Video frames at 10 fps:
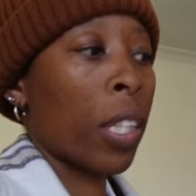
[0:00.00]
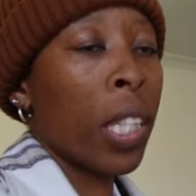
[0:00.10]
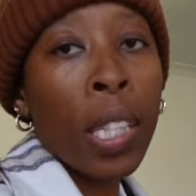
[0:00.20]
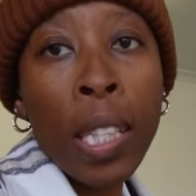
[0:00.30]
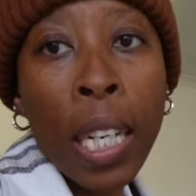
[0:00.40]
She
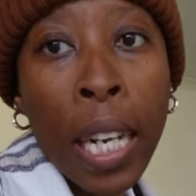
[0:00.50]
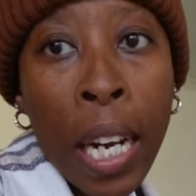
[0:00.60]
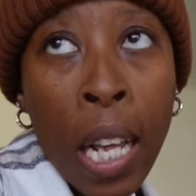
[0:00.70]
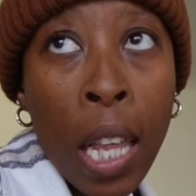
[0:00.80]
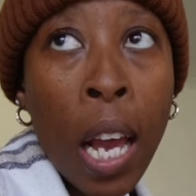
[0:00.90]
doesn't say
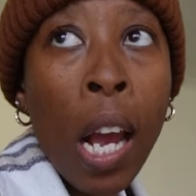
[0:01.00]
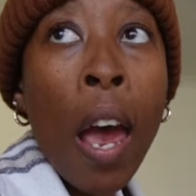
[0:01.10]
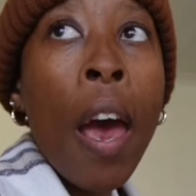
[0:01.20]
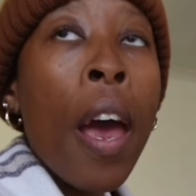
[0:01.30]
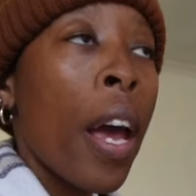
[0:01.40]
anything.
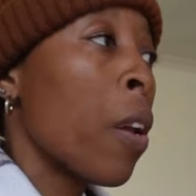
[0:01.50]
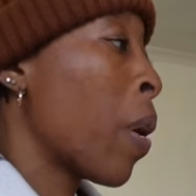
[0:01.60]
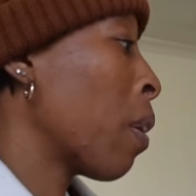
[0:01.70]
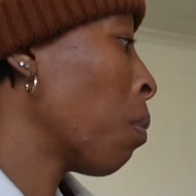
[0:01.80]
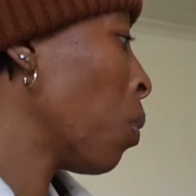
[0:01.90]

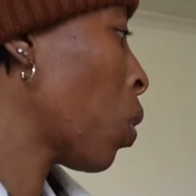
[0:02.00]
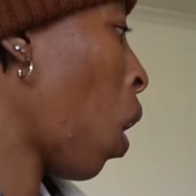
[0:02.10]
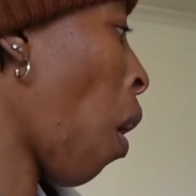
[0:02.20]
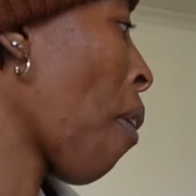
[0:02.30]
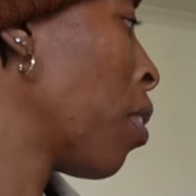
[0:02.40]
Anyway,
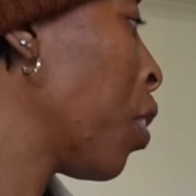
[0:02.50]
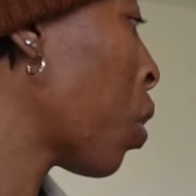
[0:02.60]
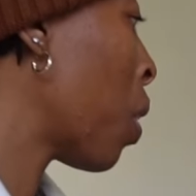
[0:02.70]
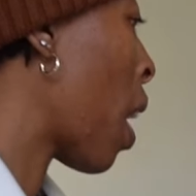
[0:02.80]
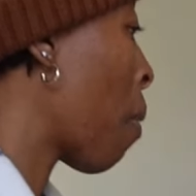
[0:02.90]

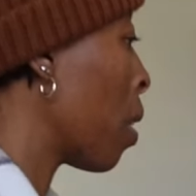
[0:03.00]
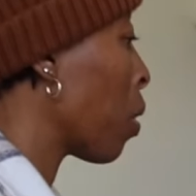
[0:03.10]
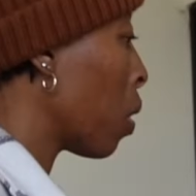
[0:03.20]
so I went